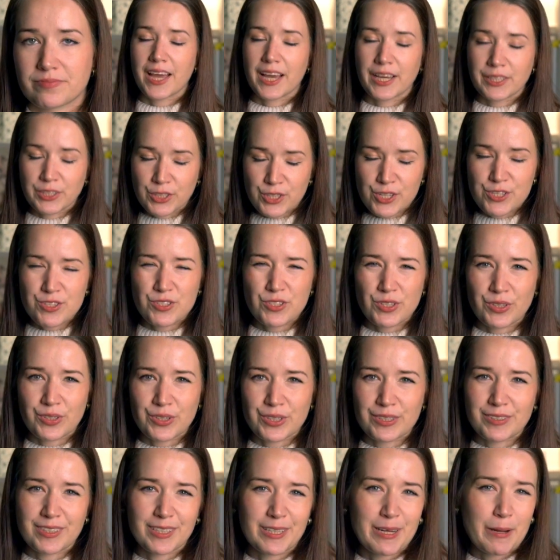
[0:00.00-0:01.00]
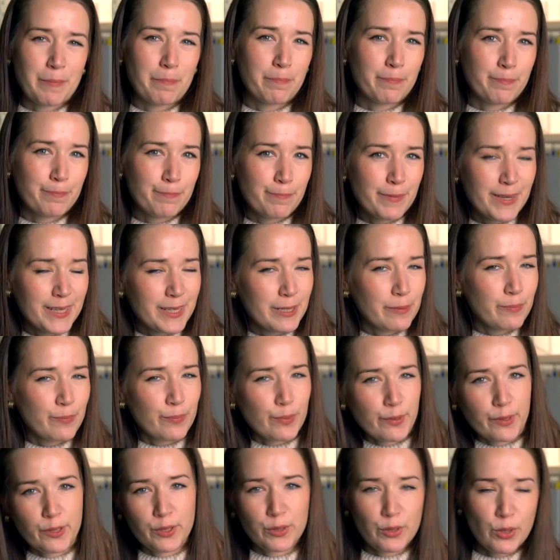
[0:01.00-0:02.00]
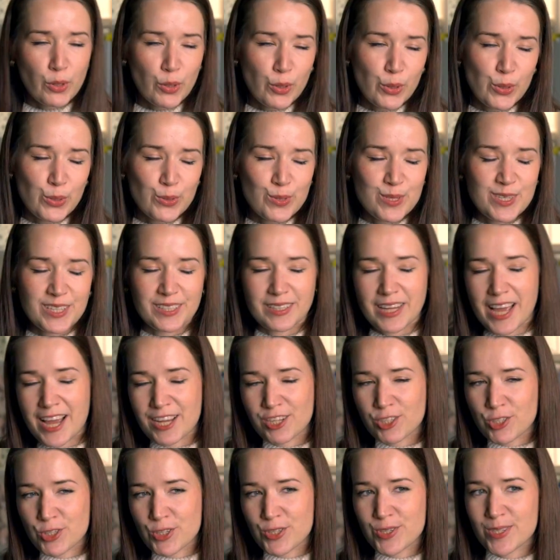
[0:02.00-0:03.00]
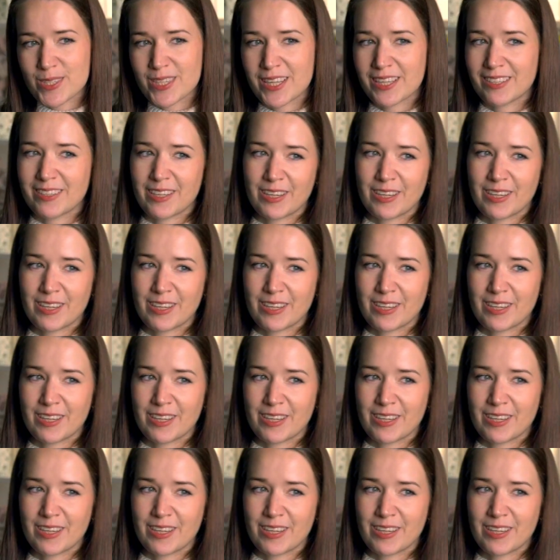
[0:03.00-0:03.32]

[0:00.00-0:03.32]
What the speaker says: And also there are many plot holes and actions that